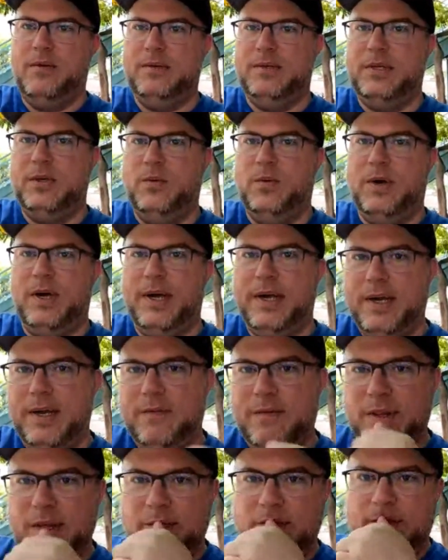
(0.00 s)
don't see where I can
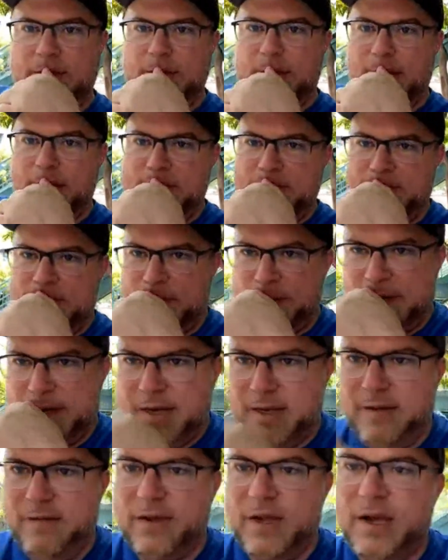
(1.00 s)
even leave a. I don't see where I
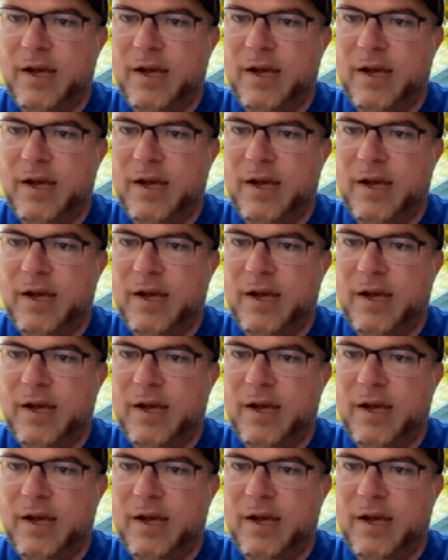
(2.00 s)
can leave a